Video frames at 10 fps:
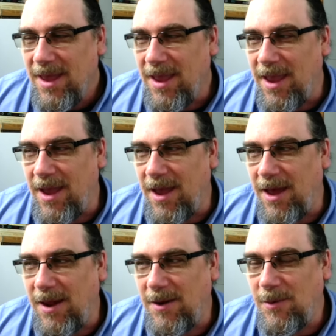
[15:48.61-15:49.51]

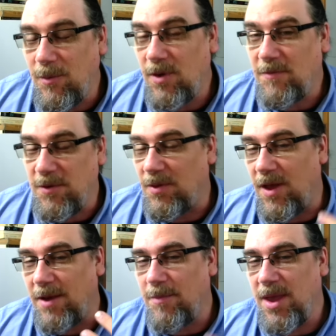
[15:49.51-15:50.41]
And if you're
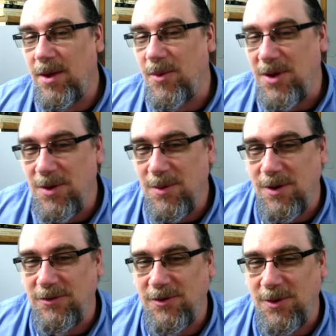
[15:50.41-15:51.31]
like me, when you were
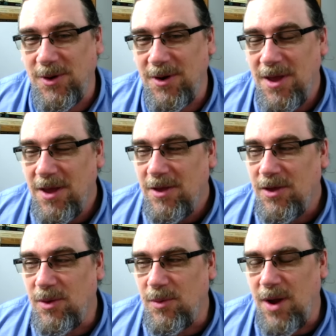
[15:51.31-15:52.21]
a student,
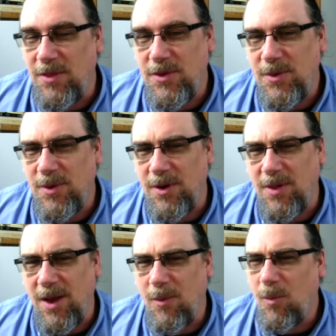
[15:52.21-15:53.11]
you read through and you're
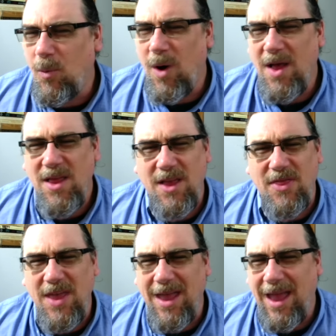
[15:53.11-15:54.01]
like, what
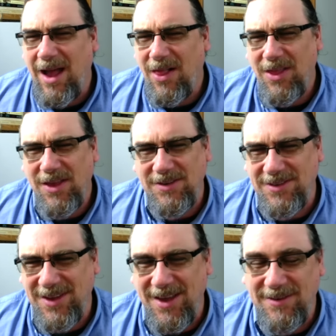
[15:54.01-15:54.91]
in the hell is
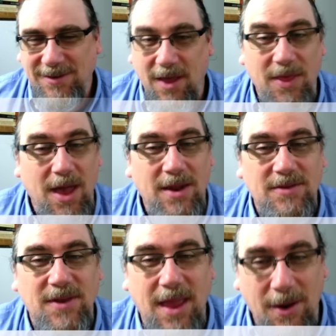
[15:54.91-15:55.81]
this? And that
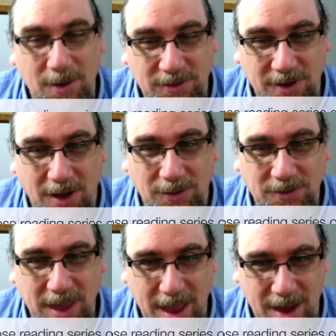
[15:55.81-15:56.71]
is Aristotle's
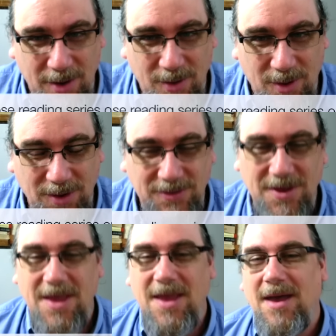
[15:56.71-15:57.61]
Categories.
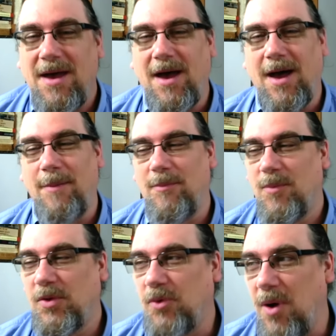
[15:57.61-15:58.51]
Um,
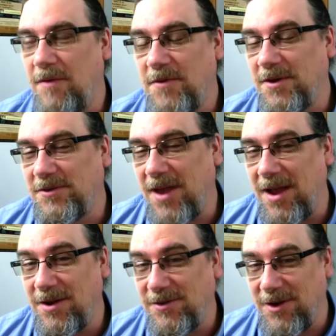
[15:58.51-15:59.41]
it's often
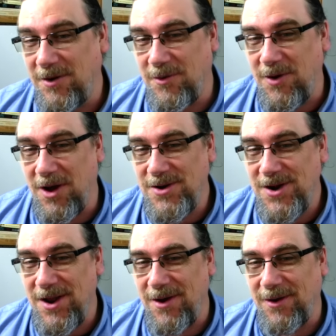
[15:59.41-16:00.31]
assigned as an
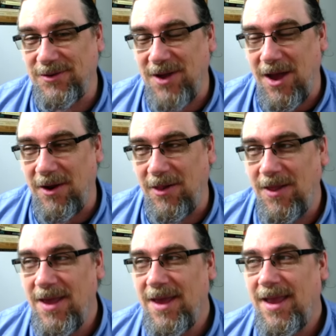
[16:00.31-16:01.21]
introduction to
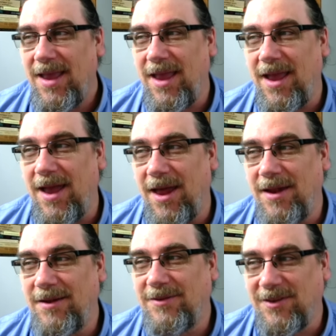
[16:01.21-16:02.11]
Aristotle
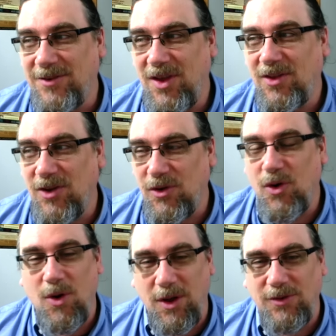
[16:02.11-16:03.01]
and succeeds in
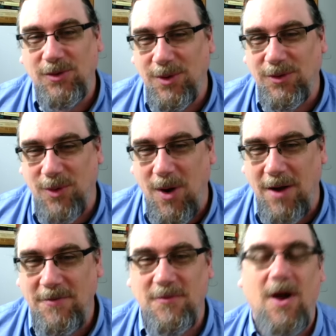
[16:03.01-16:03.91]
turning students
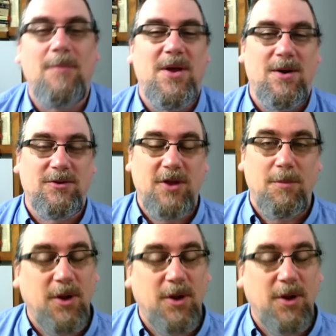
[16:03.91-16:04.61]
off from Aristotle.